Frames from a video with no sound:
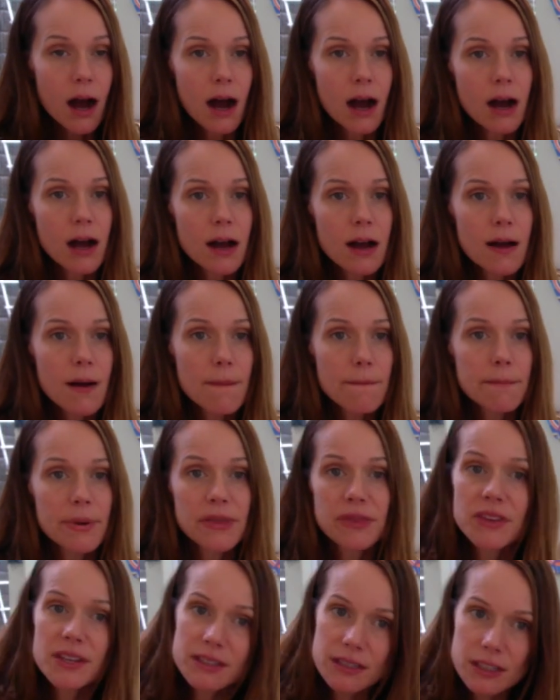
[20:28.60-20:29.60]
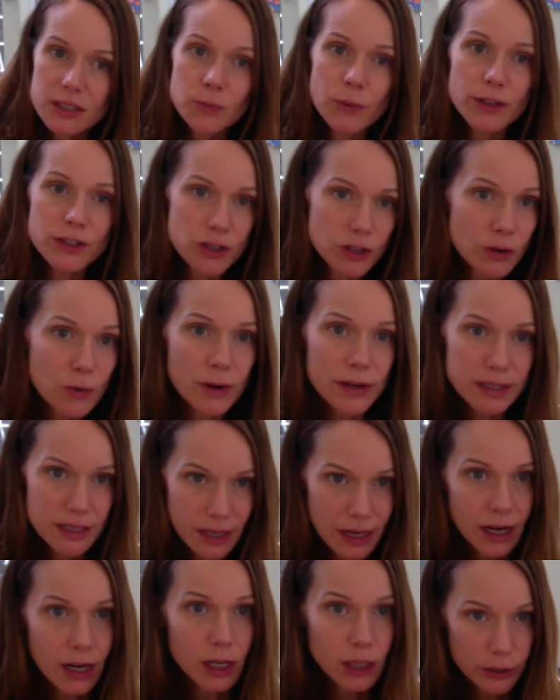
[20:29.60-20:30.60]
Um, but this is what you're going
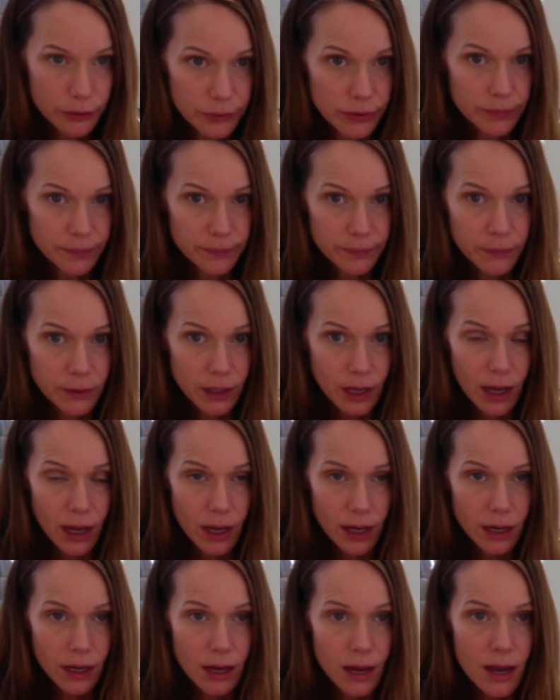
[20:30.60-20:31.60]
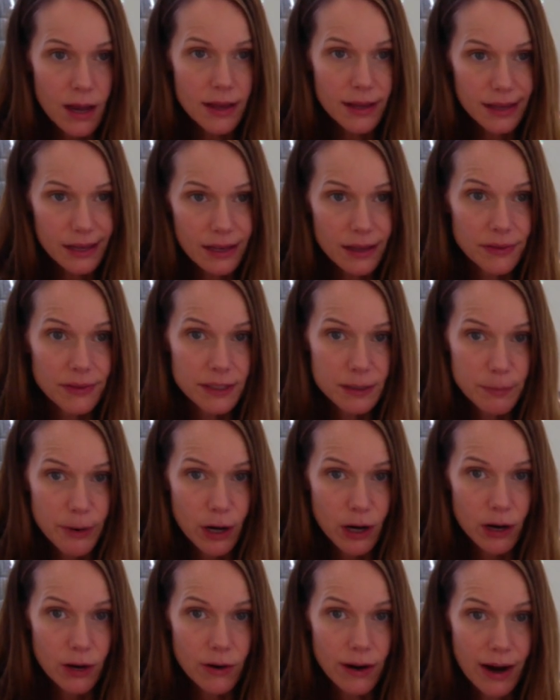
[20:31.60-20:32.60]
to include, okay, in this
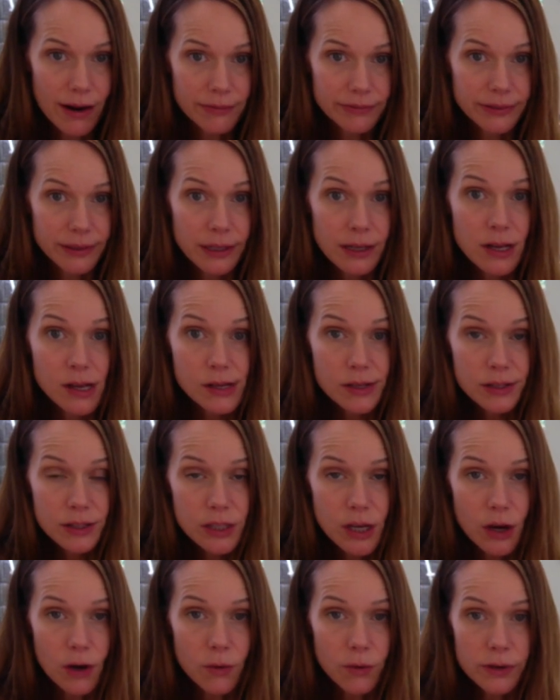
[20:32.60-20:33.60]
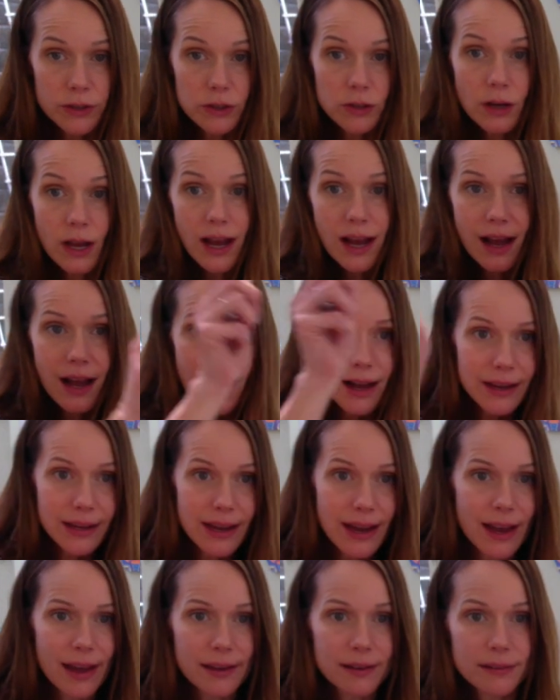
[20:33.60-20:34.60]
paragraph. So, you,
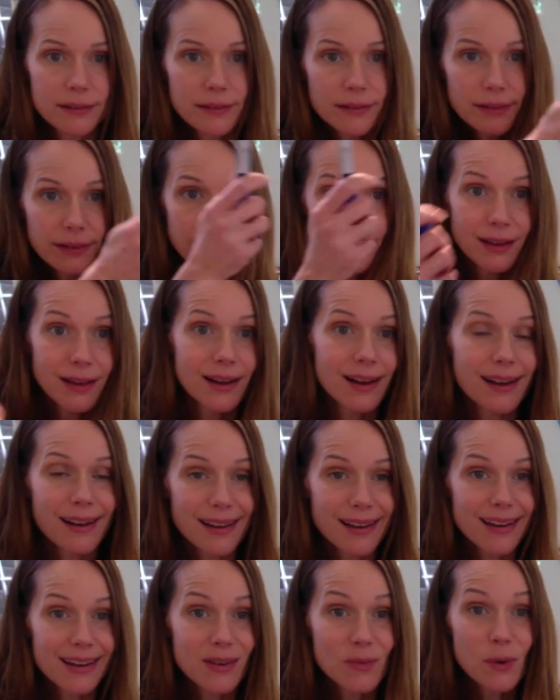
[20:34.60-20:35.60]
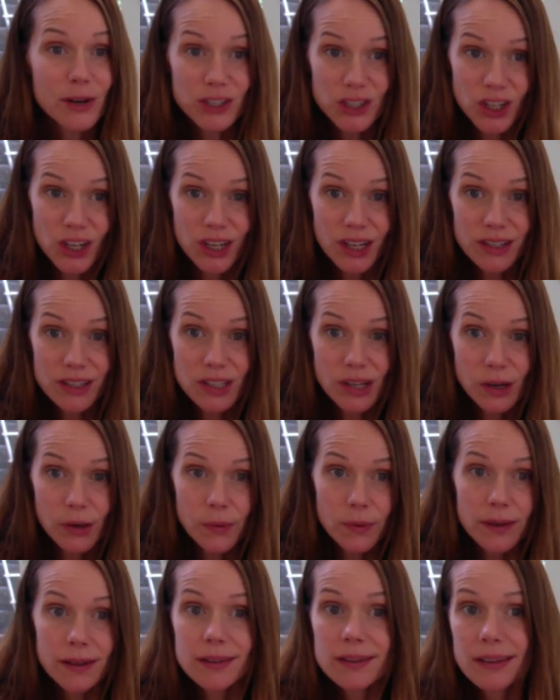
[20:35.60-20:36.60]
again, what you're going to
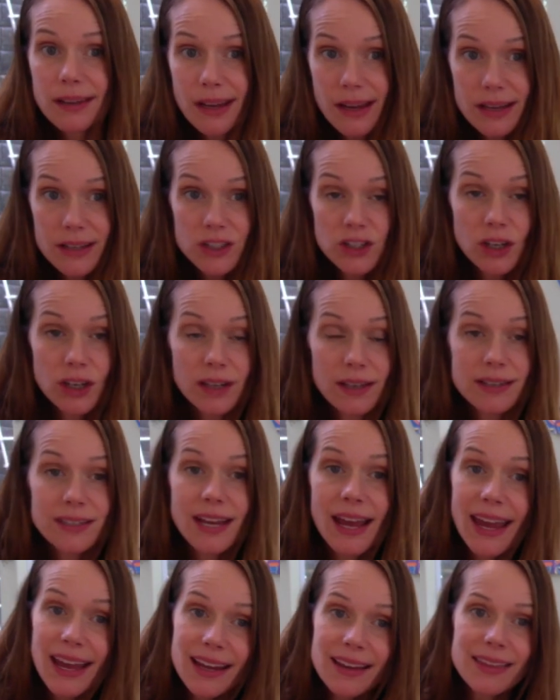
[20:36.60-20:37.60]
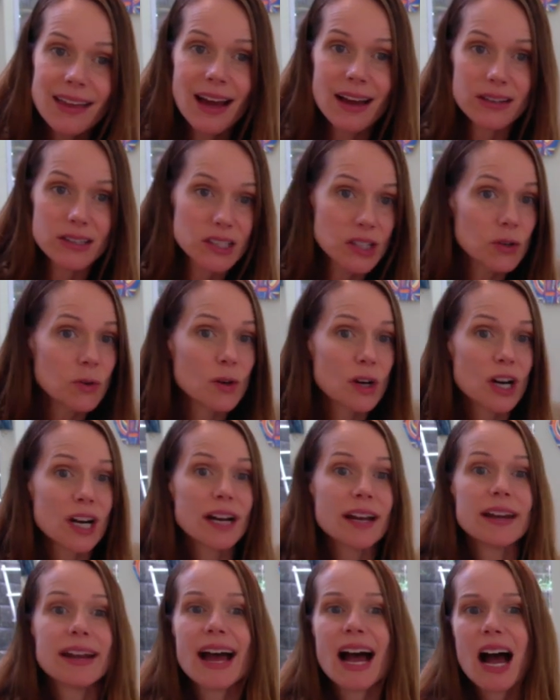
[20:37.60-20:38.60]
do is you're going to take that tour
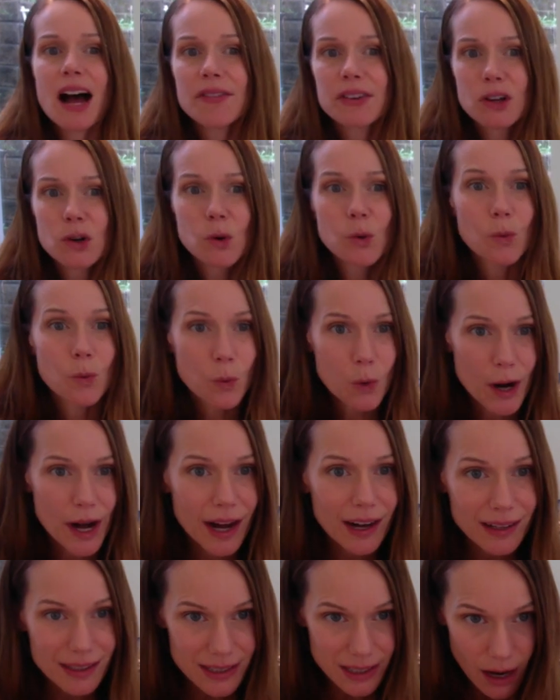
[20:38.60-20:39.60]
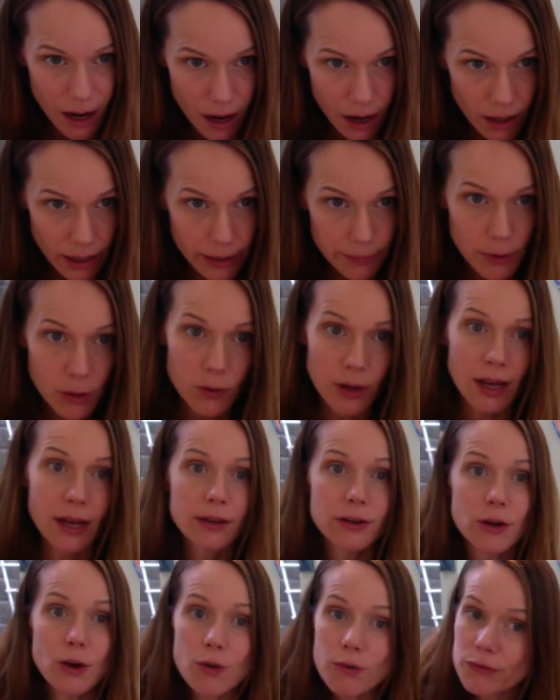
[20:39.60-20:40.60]
and have a great time,
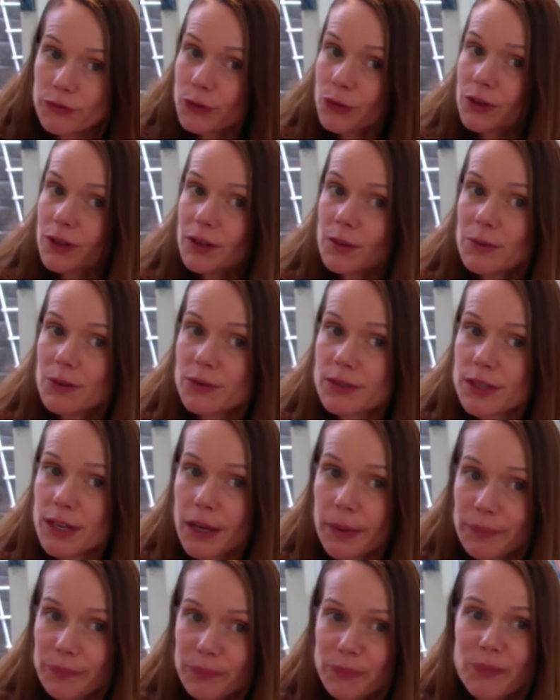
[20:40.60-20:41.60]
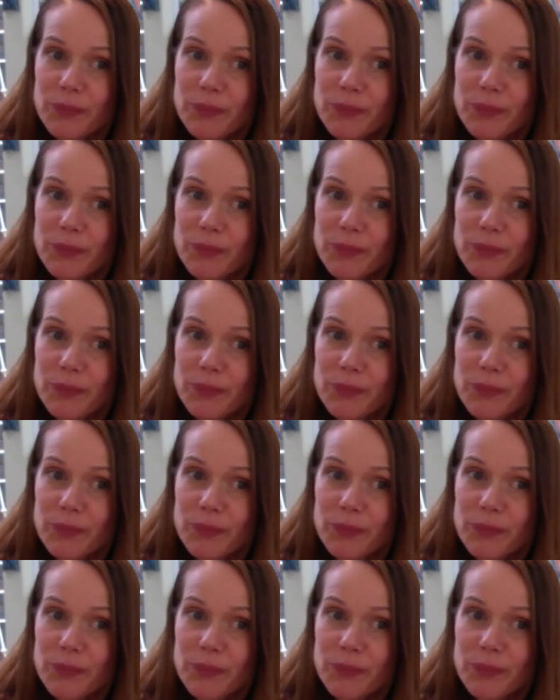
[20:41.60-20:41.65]
okay? No food in the museum.